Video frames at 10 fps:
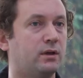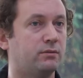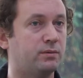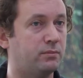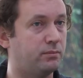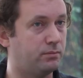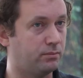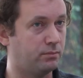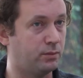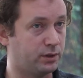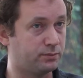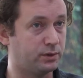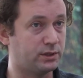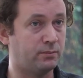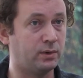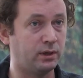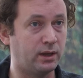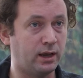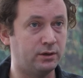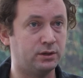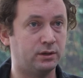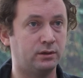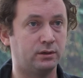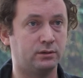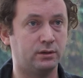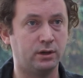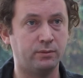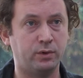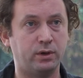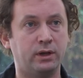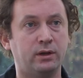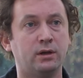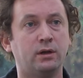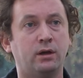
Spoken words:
spent much more time engaging deliberately,